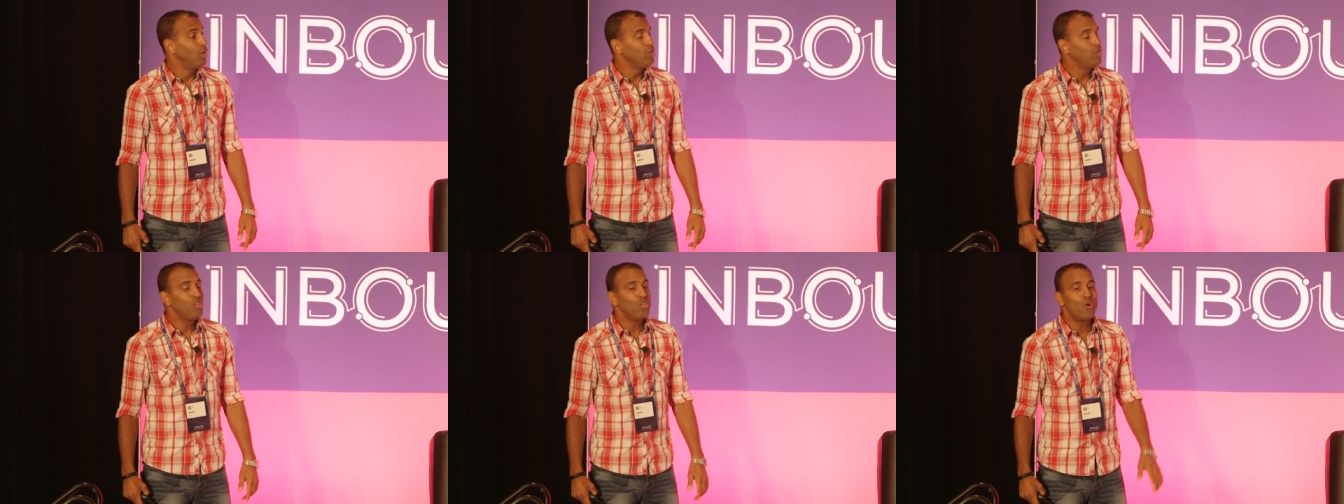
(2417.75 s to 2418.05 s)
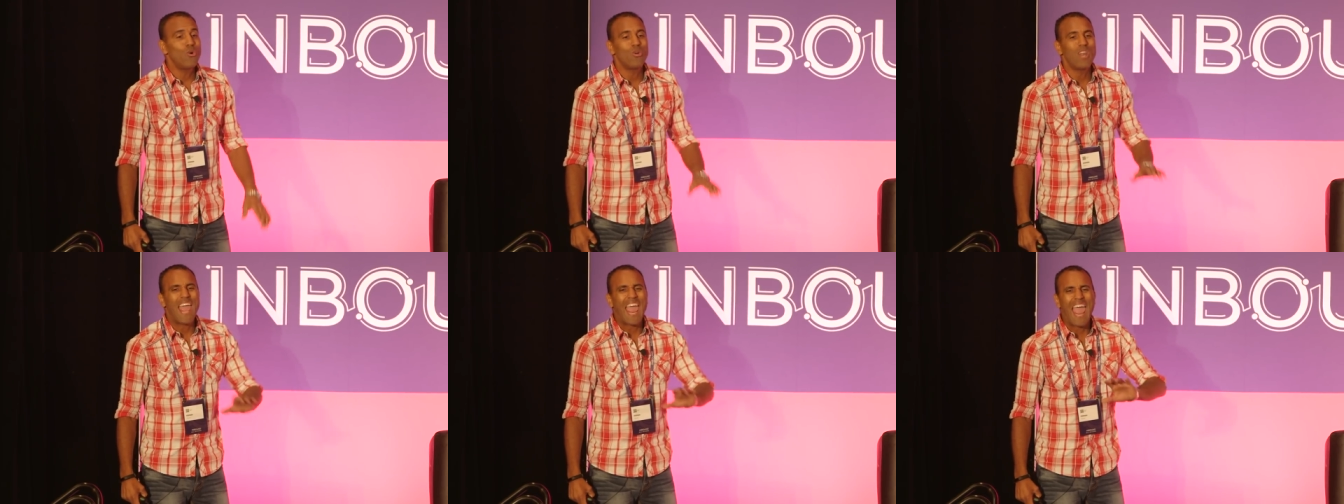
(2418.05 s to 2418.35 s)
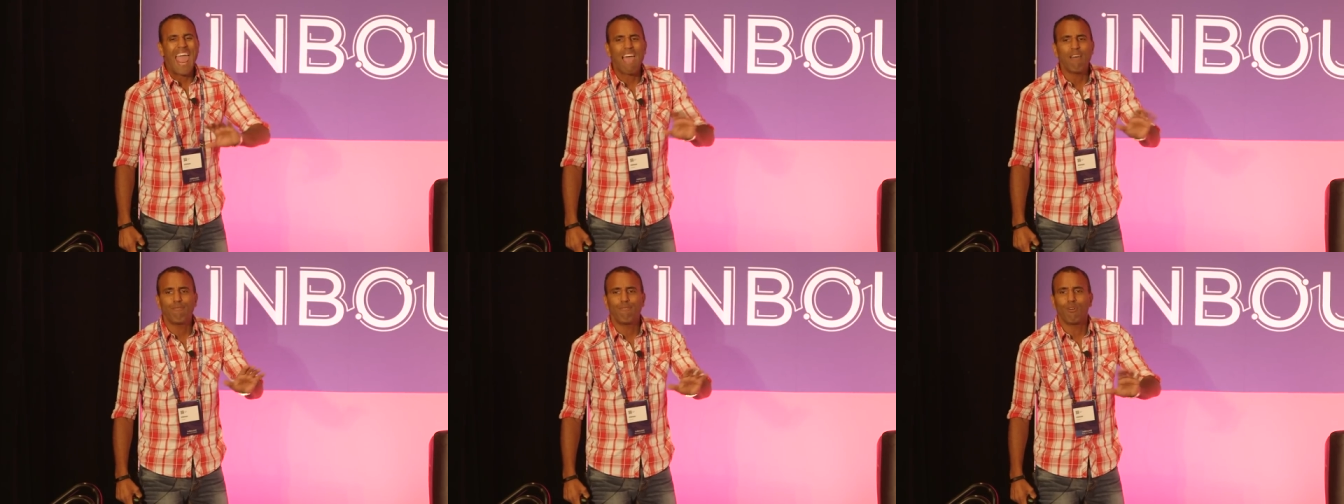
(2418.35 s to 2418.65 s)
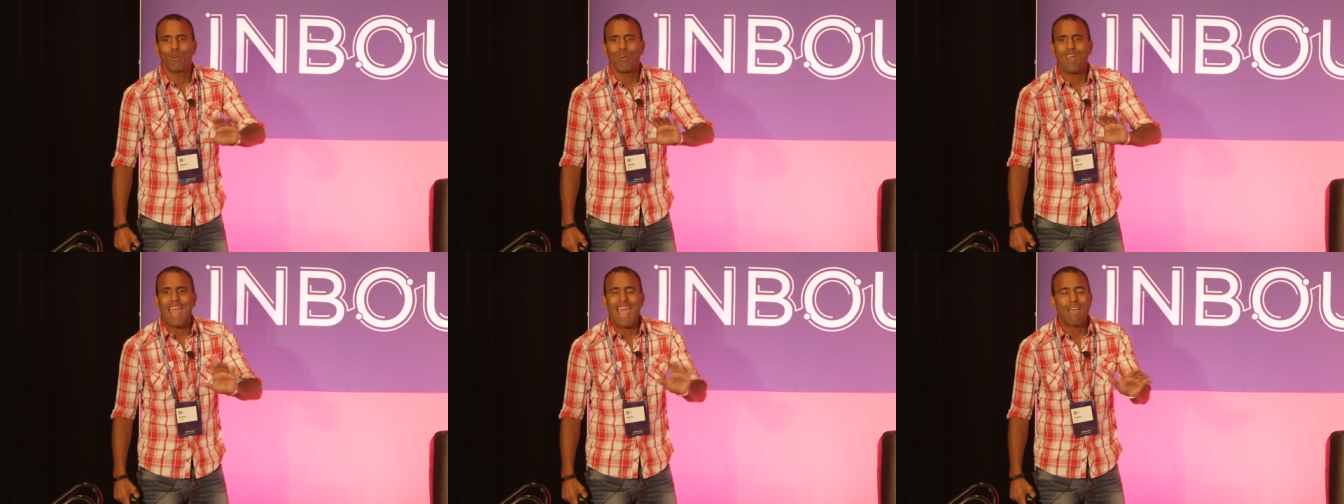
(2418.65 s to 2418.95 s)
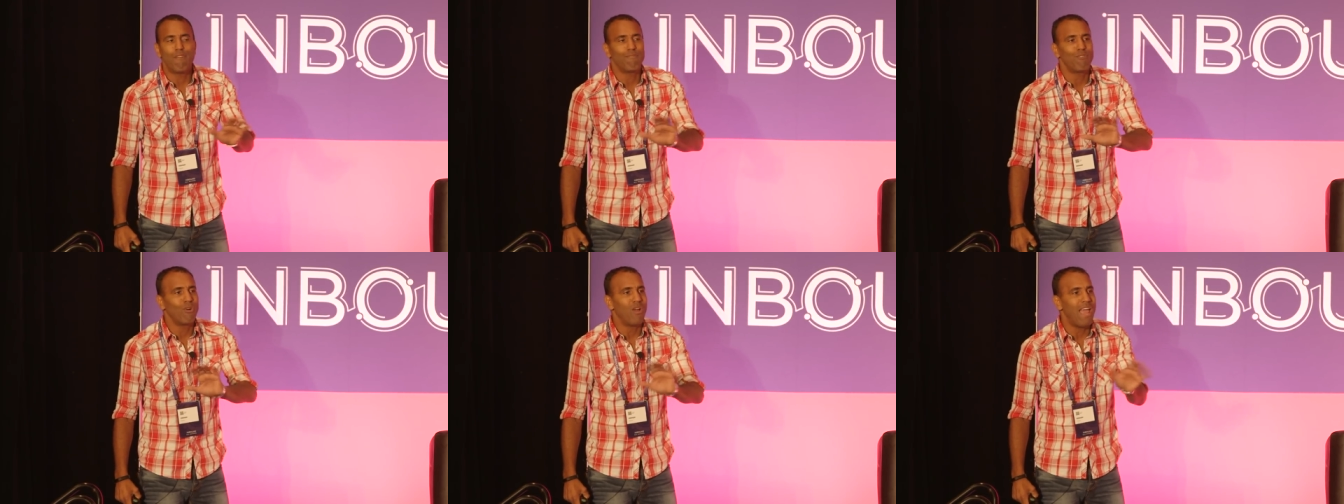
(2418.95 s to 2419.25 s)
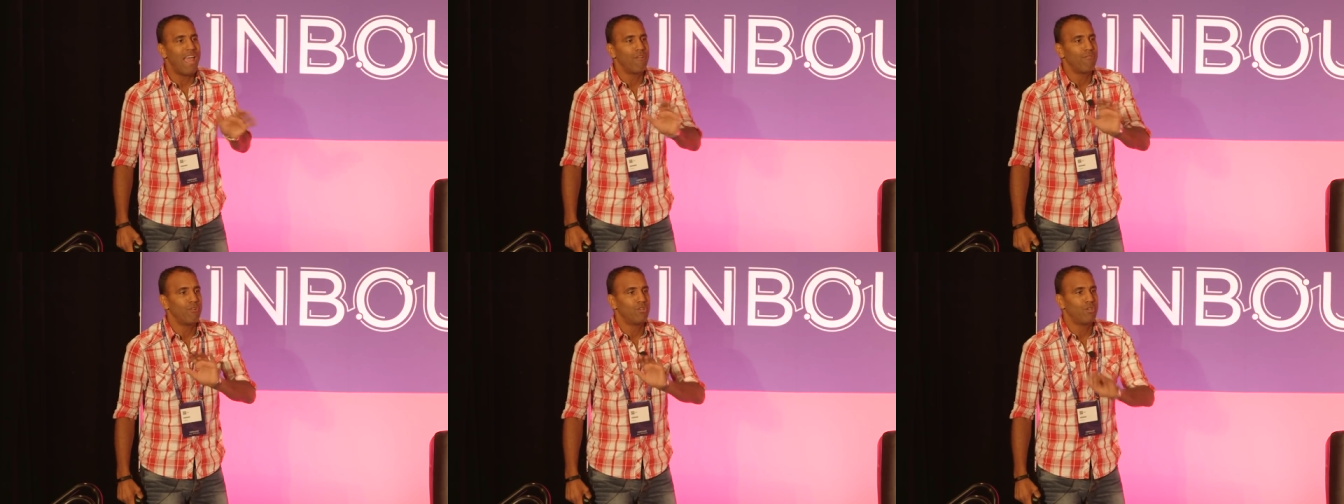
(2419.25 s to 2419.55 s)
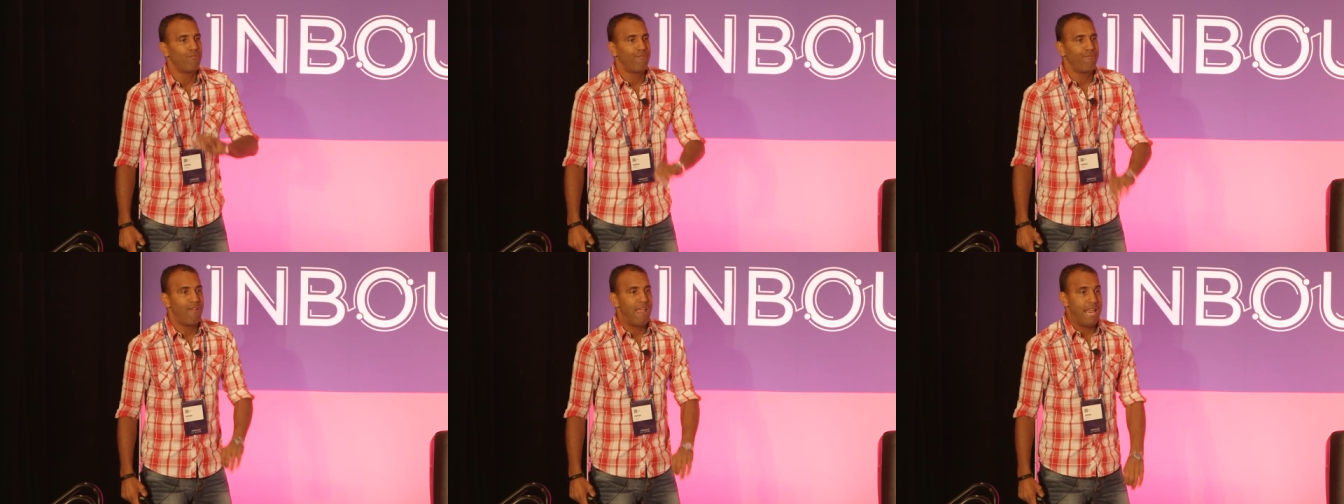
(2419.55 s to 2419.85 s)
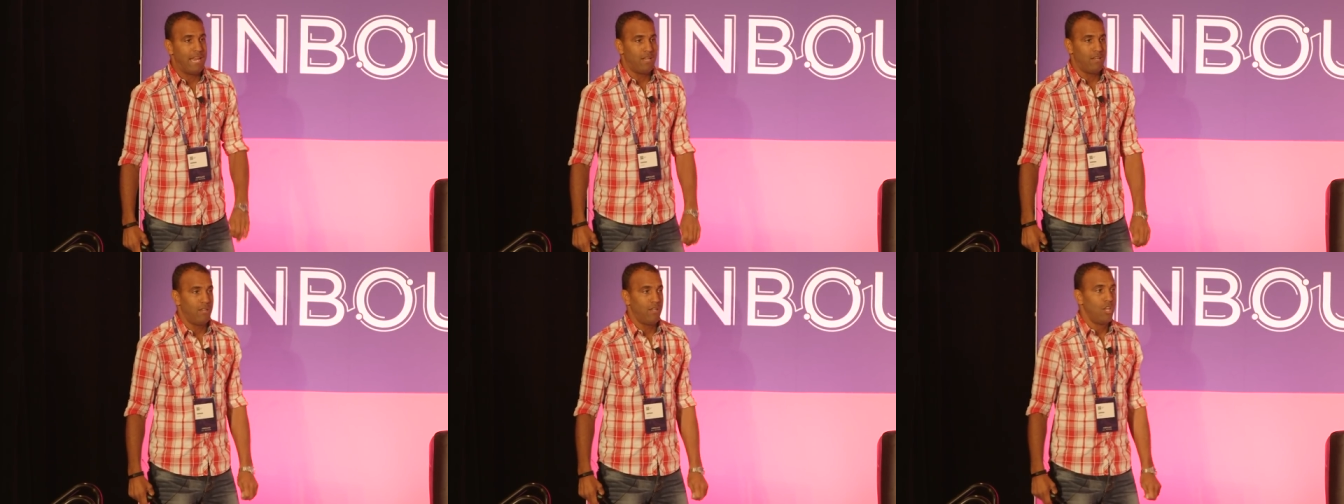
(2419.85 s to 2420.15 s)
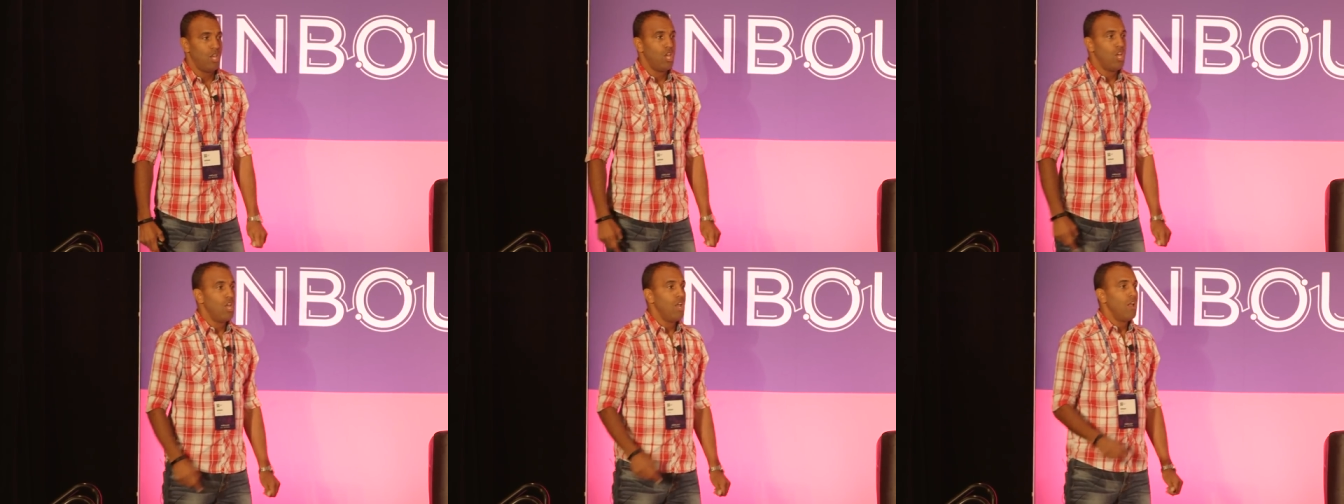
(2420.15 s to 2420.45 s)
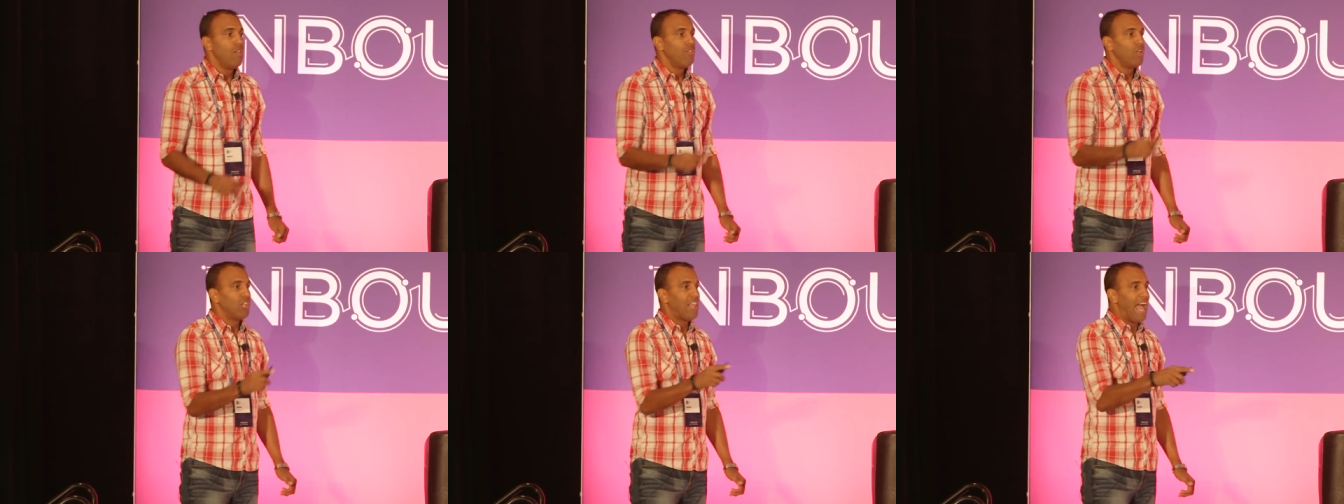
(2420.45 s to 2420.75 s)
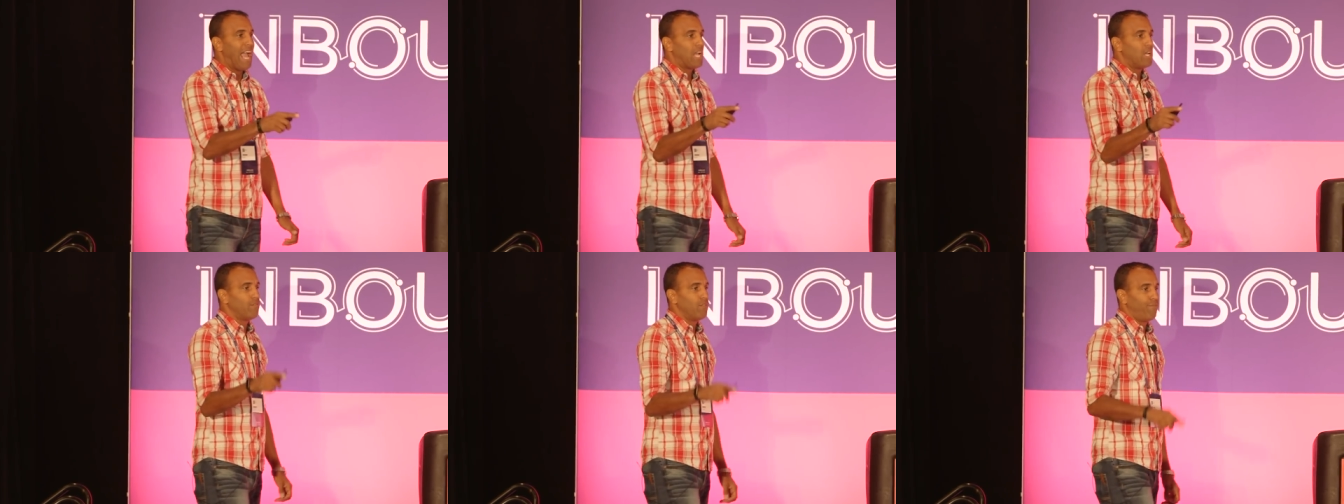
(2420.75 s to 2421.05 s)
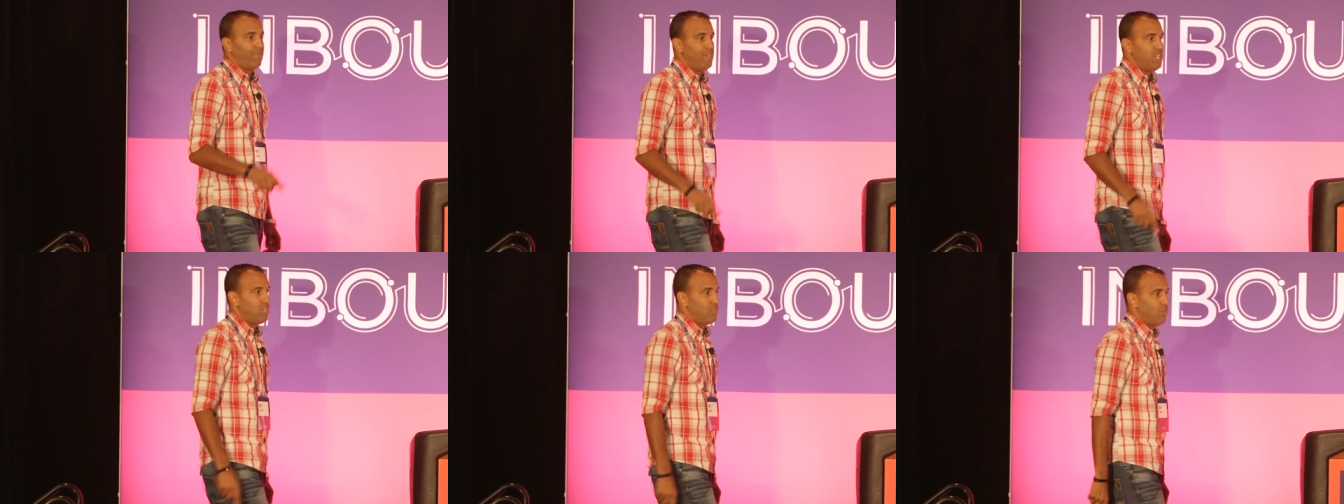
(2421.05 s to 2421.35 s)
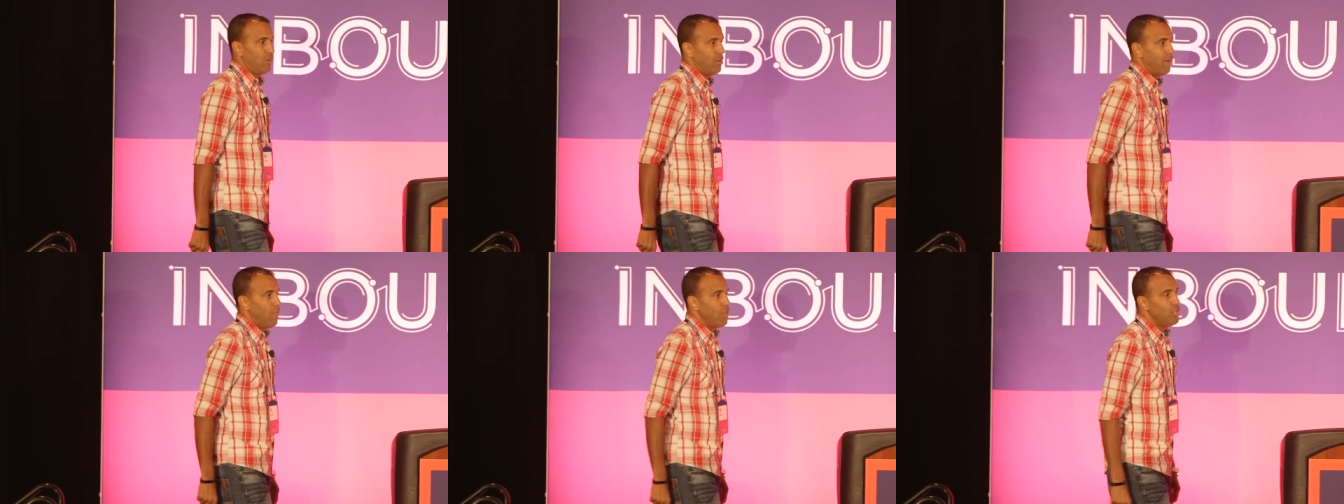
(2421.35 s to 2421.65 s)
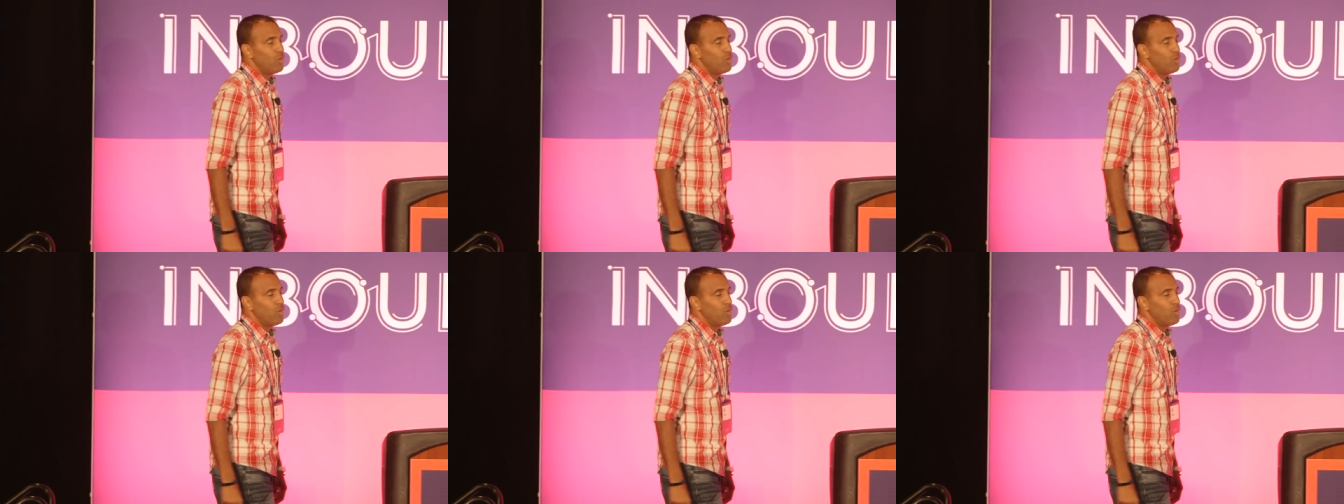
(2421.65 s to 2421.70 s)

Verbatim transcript: You don't ever, ever, ever defend the lack of a feature.